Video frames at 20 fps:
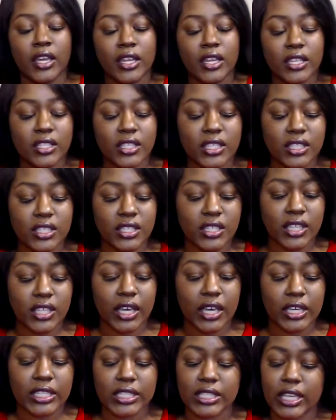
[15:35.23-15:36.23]

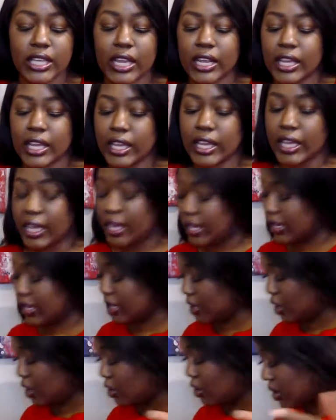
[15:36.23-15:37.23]
60-second setting, and
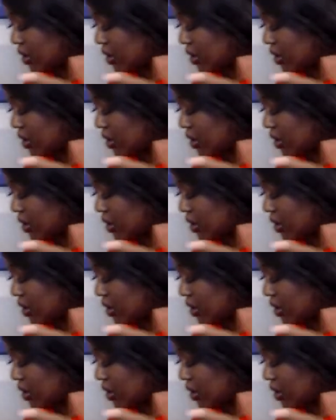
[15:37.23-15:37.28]
it goes